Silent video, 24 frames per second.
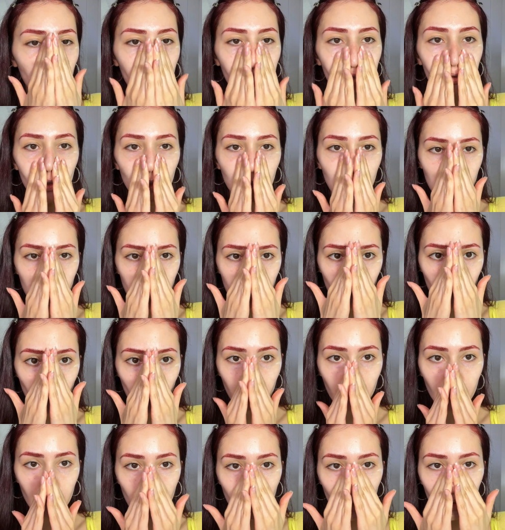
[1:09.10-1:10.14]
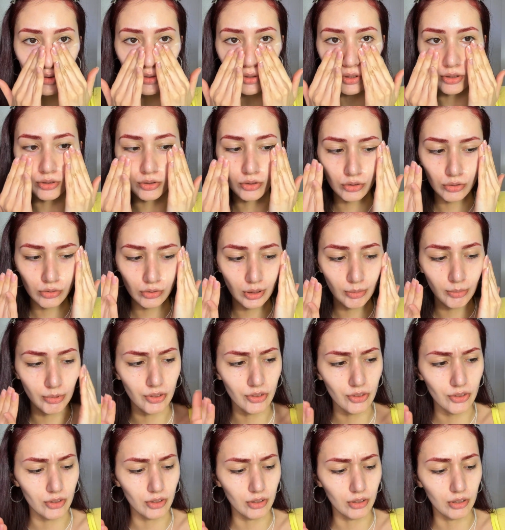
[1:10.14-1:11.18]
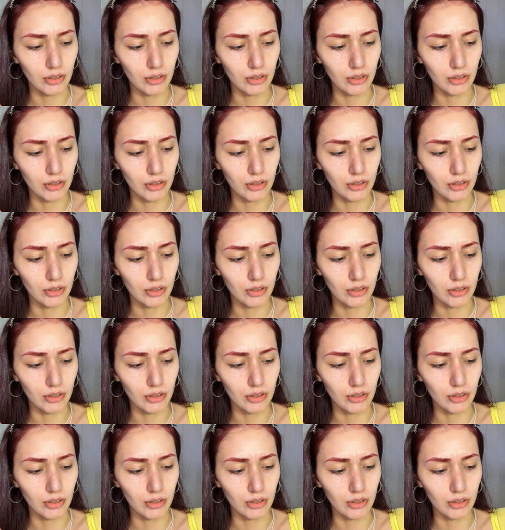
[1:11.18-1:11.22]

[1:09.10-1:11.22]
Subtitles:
it's a Japanese sunscreen. It's the